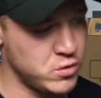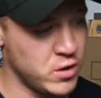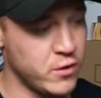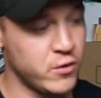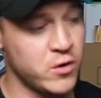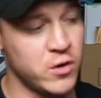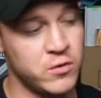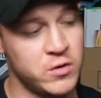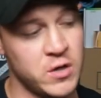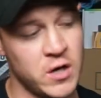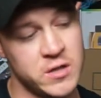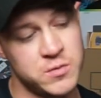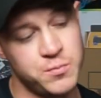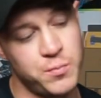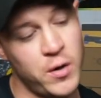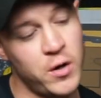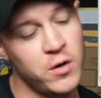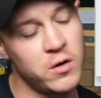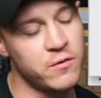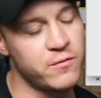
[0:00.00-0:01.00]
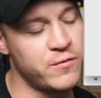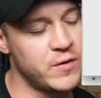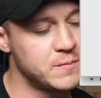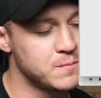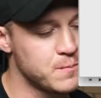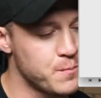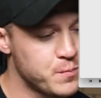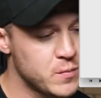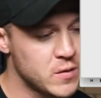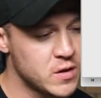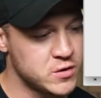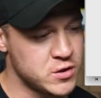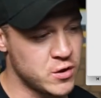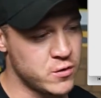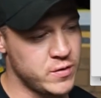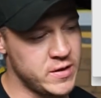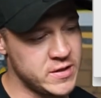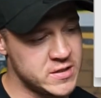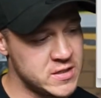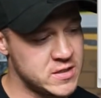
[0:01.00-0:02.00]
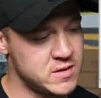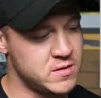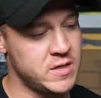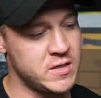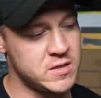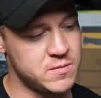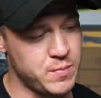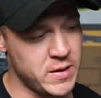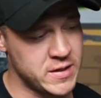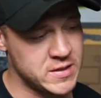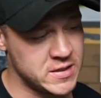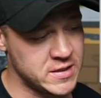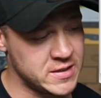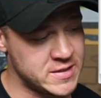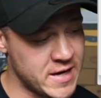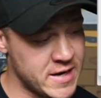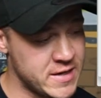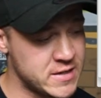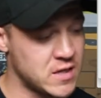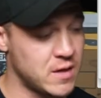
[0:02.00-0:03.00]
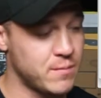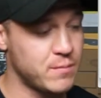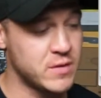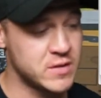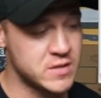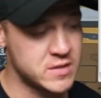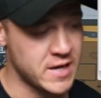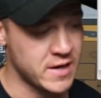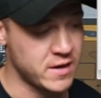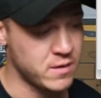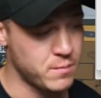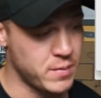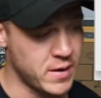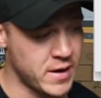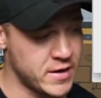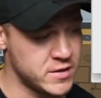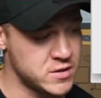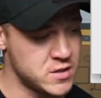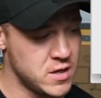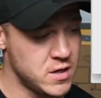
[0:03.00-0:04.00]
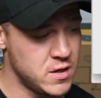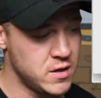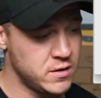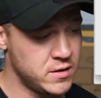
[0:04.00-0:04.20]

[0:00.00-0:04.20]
Loco Dice biography. So this basically takes up the second page.